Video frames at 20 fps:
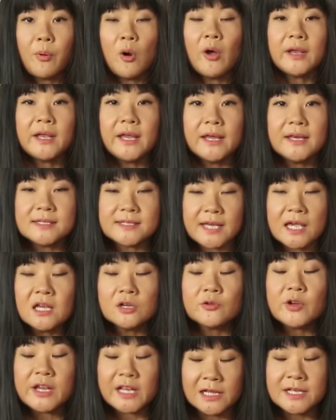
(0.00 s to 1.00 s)
The point is,
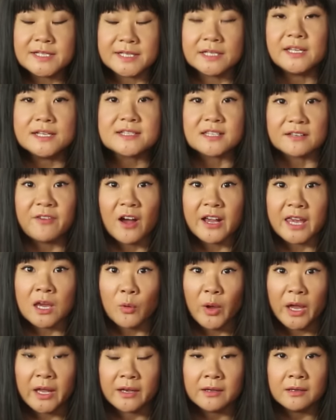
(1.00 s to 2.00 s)
Hillary Clinton needs to
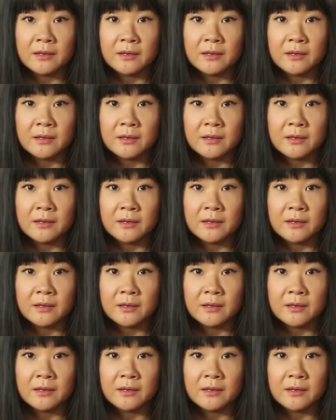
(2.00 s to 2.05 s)
win.